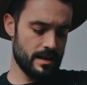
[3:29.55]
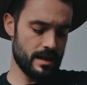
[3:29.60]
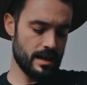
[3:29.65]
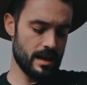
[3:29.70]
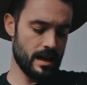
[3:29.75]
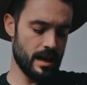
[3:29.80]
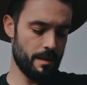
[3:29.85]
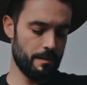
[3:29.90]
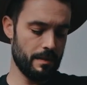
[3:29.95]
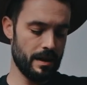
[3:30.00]

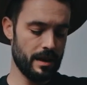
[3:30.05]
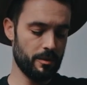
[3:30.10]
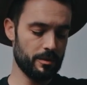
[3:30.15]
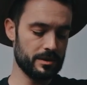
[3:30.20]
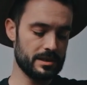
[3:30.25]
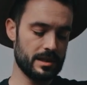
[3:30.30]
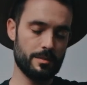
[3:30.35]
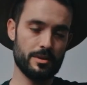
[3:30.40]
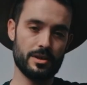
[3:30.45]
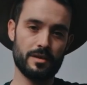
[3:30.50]
and it
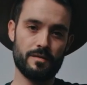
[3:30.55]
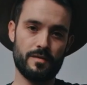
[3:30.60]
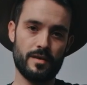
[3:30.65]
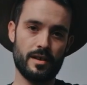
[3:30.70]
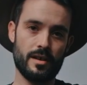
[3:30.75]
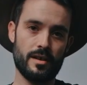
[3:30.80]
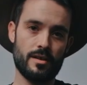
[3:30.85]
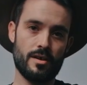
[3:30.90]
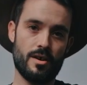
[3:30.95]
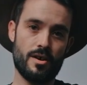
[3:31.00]
was able to
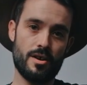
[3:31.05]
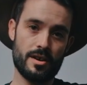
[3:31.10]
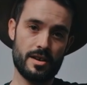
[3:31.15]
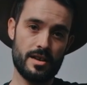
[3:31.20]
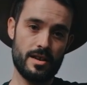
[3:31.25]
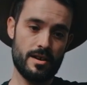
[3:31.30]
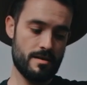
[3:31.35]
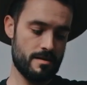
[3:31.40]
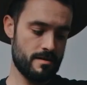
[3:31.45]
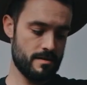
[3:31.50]
fit on
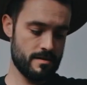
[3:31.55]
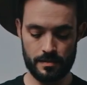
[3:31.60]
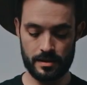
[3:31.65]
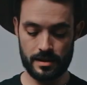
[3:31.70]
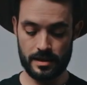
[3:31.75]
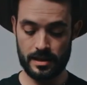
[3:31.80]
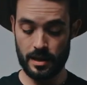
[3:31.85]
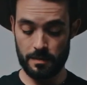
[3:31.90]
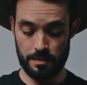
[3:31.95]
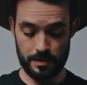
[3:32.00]
here,
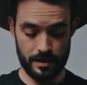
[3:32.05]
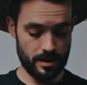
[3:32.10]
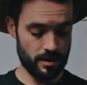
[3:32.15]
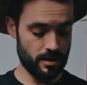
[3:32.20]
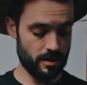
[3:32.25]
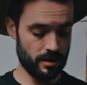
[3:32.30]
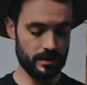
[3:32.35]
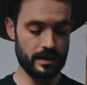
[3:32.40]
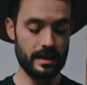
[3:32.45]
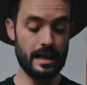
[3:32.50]
keeping it
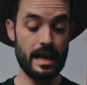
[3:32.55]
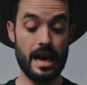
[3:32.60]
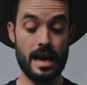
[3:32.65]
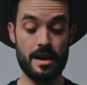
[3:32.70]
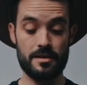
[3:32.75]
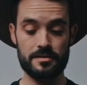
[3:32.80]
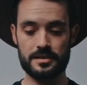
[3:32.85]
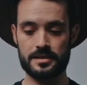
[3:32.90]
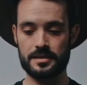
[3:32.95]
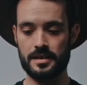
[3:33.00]
on the
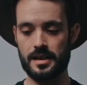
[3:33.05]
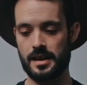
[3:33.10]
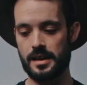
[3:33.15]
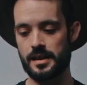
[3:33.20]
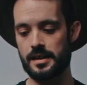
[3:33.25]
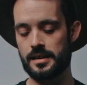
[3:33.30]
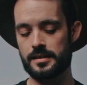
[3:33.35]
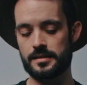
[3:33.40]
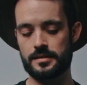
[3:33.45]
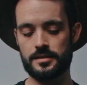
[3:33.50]

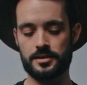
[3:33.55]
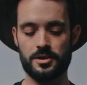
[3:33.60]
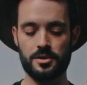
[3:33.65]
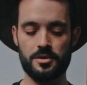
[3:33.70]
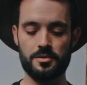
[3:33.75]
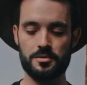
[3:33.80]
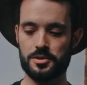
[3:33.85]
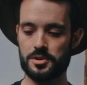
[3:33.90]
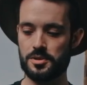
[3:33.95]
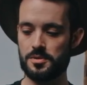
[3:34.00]
outside. So
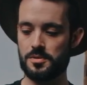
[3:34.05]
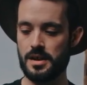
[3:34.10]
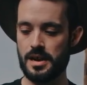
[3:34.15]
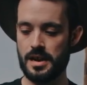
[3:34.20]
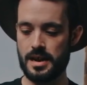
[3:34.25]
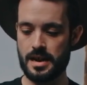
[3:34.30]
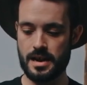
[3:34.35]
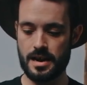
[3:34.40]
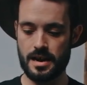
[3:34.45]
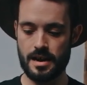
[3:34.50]
you do
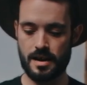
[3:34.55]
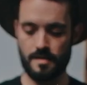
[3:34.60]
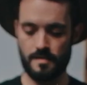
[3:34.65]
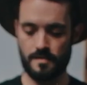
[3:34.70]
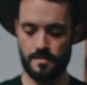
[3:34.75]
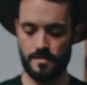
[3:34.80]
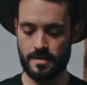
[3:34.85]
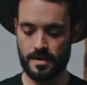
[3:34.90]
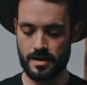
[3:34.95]
have